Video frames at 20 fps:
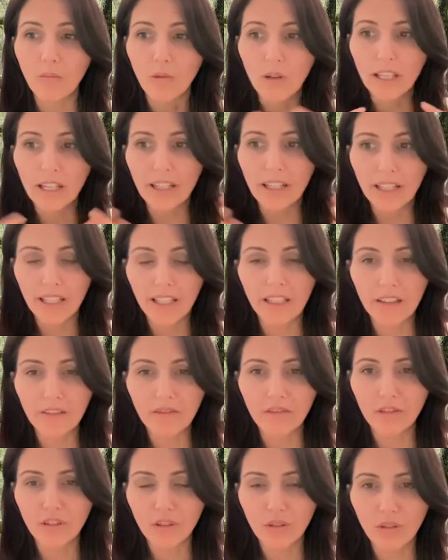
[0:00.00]
We are here
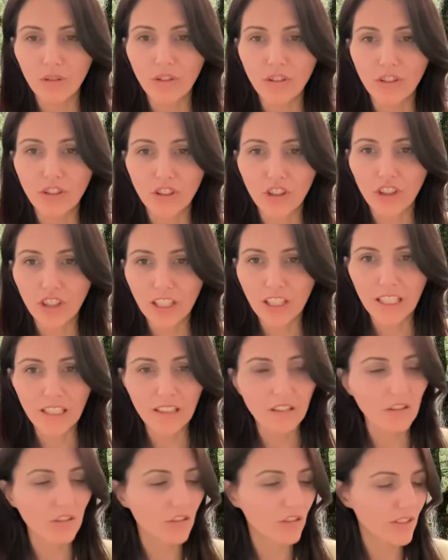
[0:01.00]
for you on the
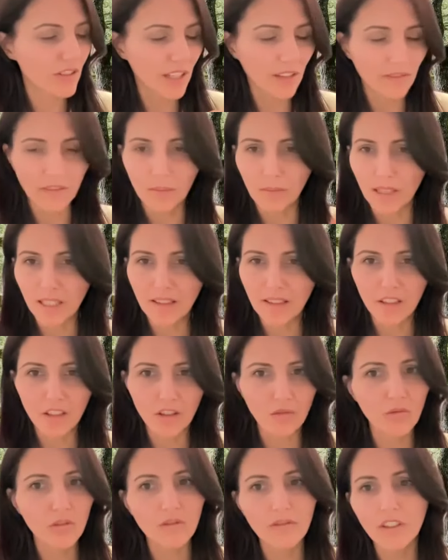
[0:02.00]
journey. You just have to
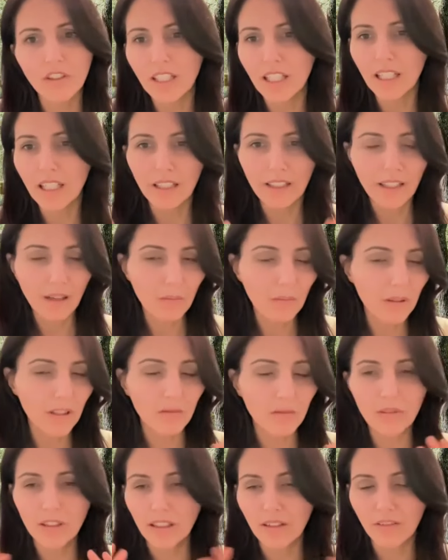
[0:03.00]
message, or if you need our
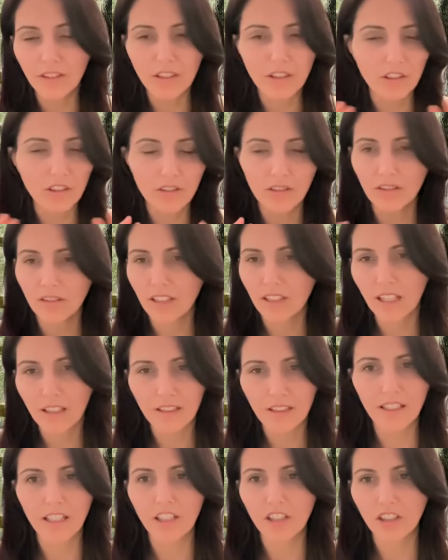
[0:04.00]
number, whatever, just get
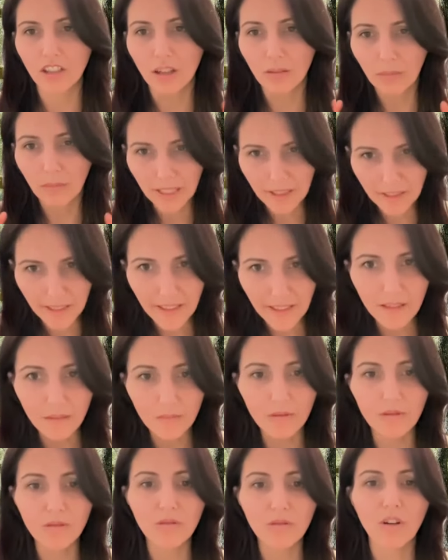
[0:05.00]
in touch. I'm
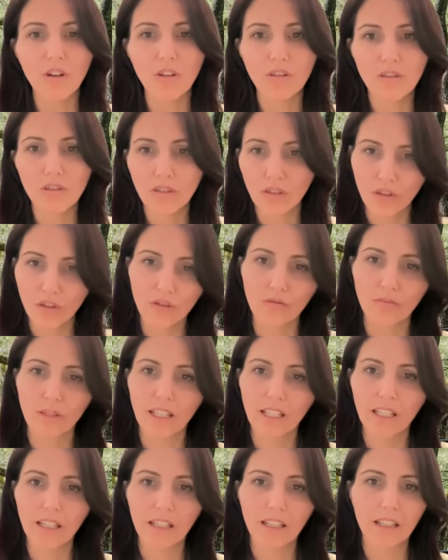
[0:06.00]
accessible on social
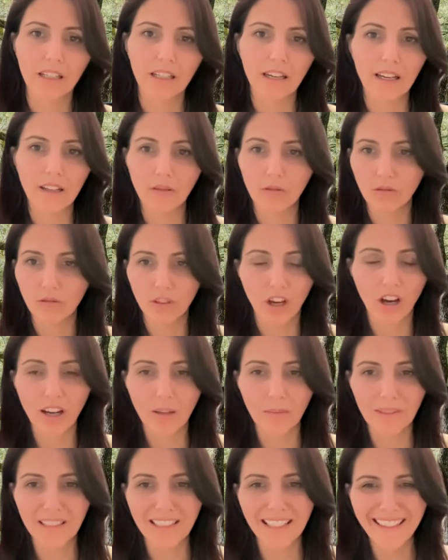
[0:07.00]
media at all
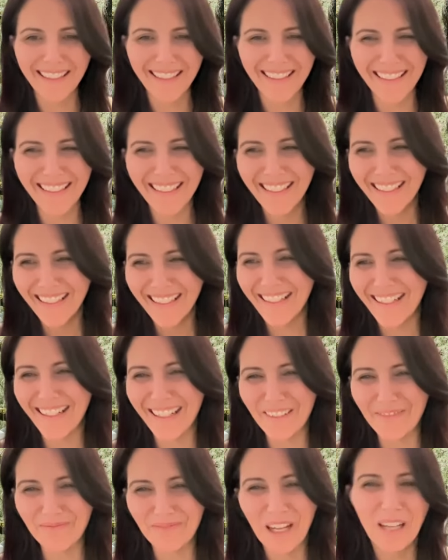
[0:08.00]
times.
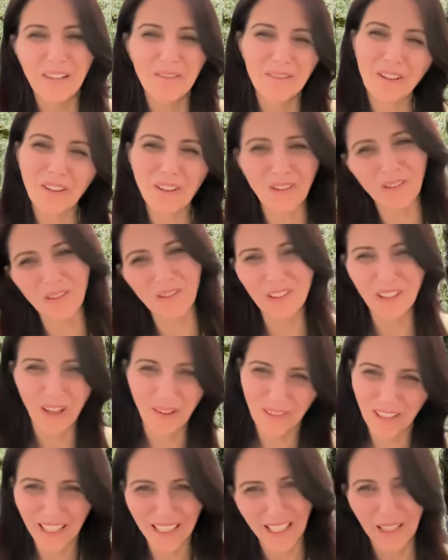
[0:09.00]
Not at all
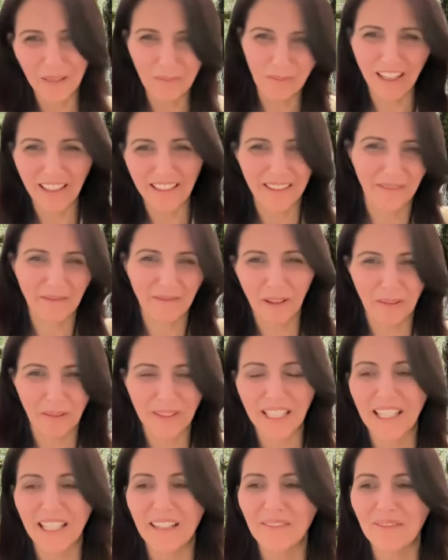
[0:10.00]
times, I take a break sometimes,
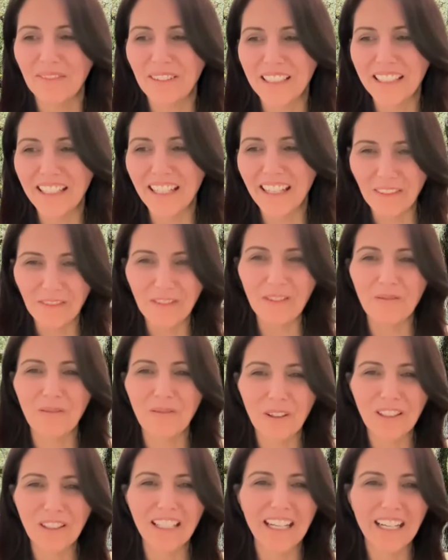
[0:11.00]
but yeah, if you
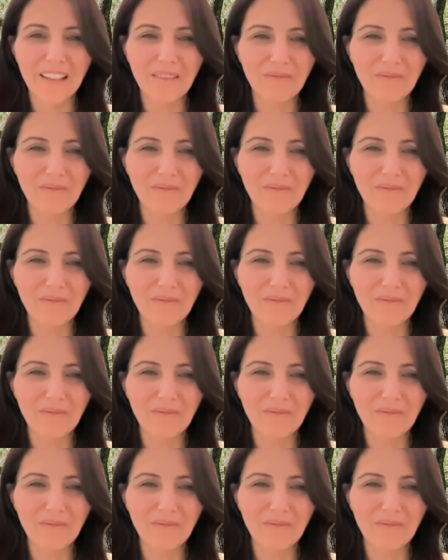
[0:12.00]
want